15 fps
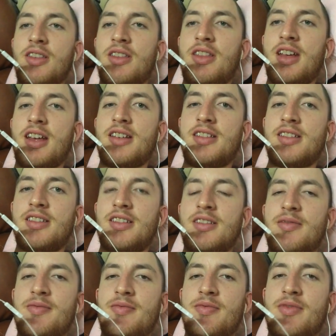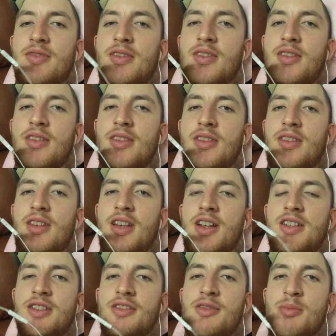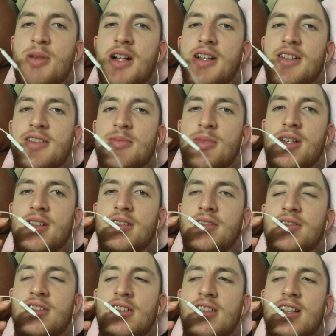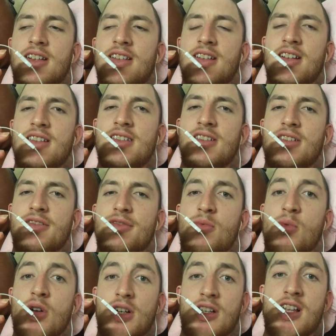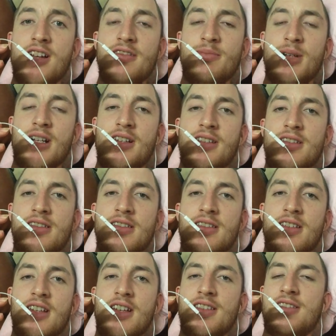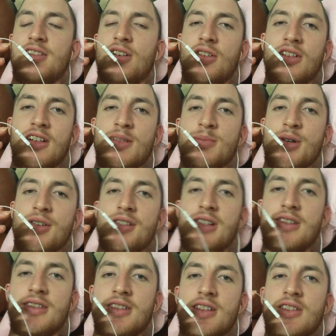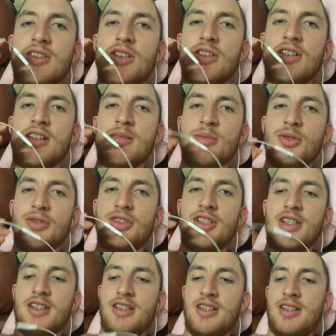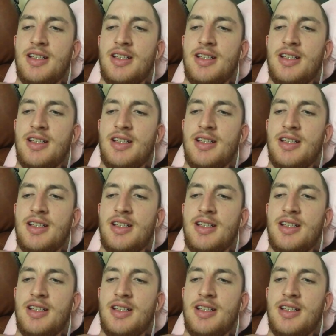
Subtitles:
that the idea of a balanced meal, just like the idea of a work-life balance, is totally bogus and totally bullshit.